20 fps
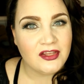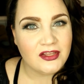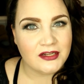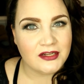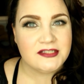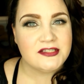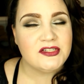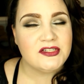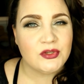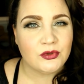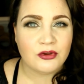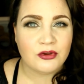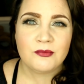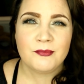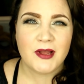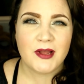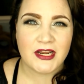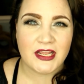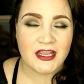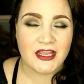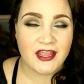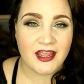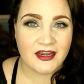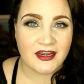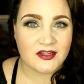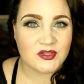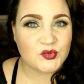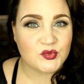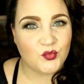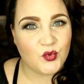it's still your money
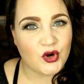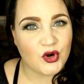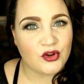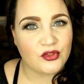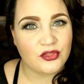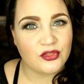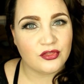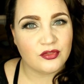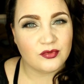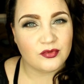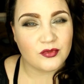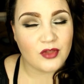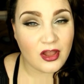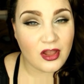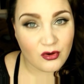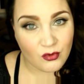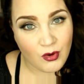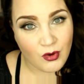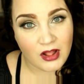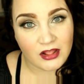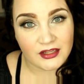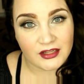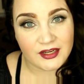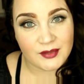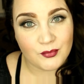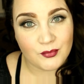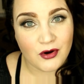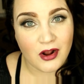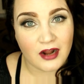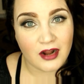and it's worth a
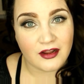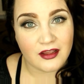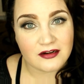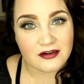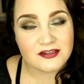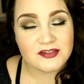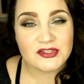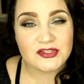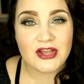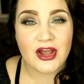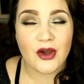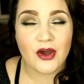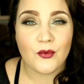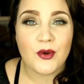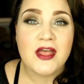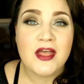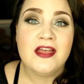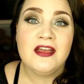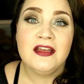quality product. So